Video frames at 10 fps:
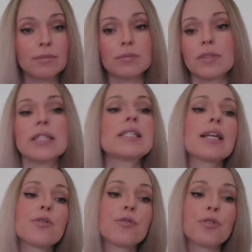
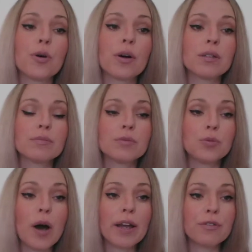instead of your
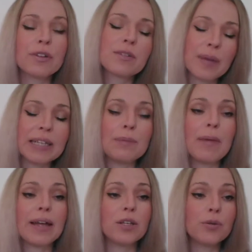wife, it's mainly
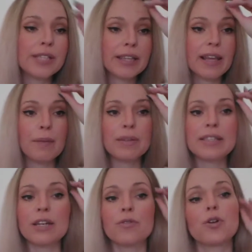men using them.
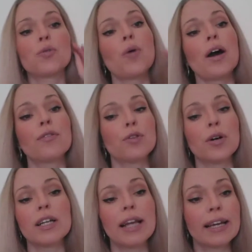Instead of your wife, you
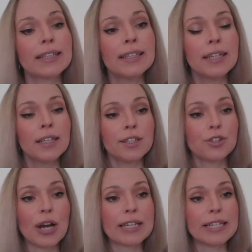are like
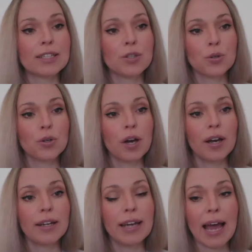attracted to
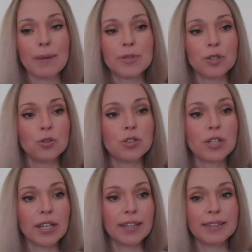an
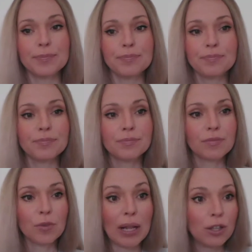absolute
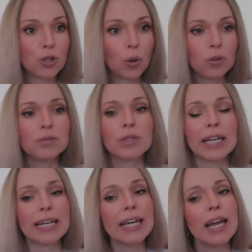a doll,
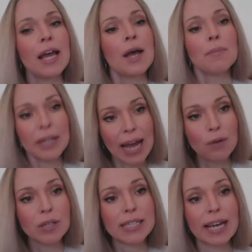really. But
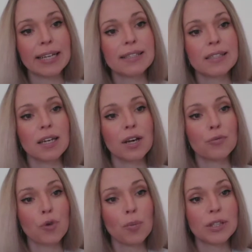nowadays,
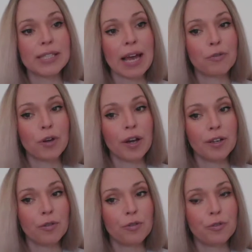robots have
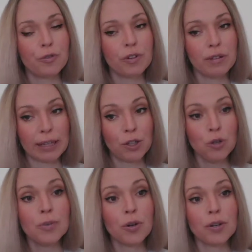kind of, like
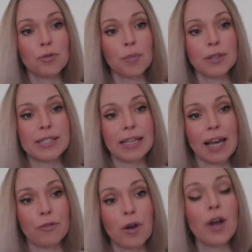humanoid robots,
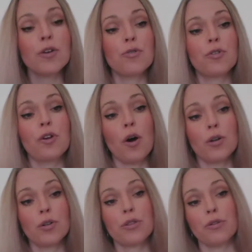have kind of
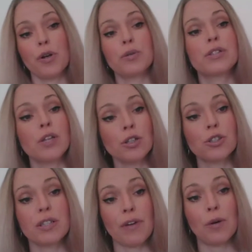gone through such
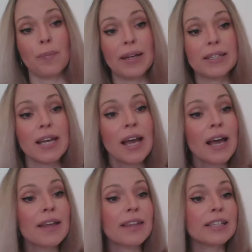a development
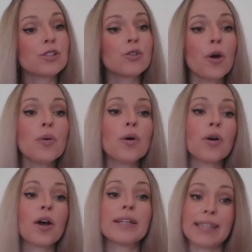that it's no
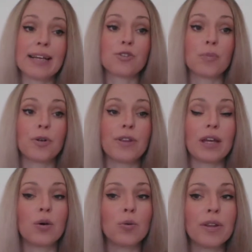longer a sex robot,
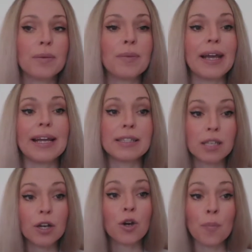they call them,
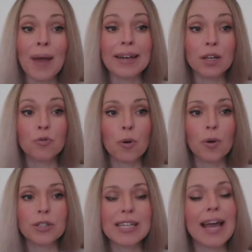it's a companion
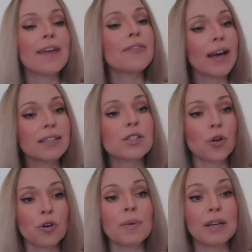robot. And that's
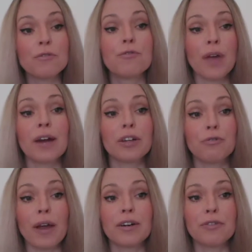going to be very,
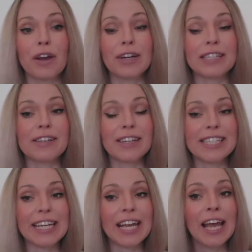very, very
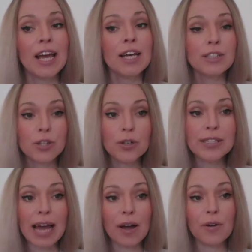exciting.
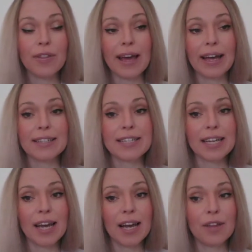Turns out that
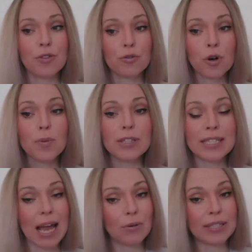the robots
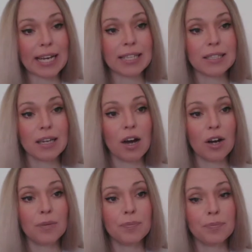nowadays
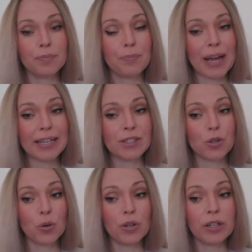are
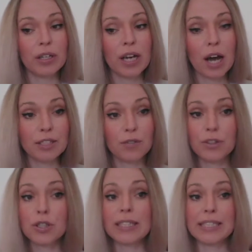based on
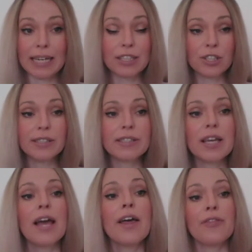artificial intelligence.
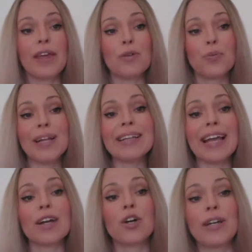They will
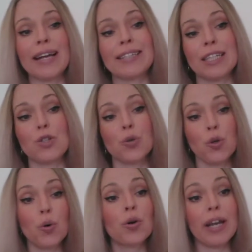get connected to
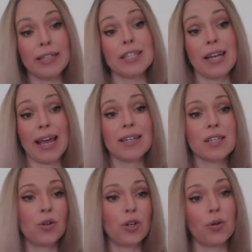your
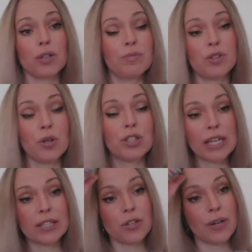internet or your search
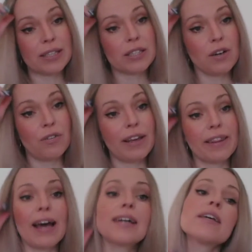history and stuff
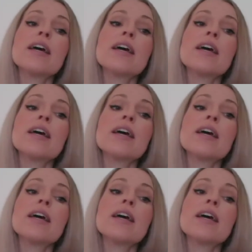like that,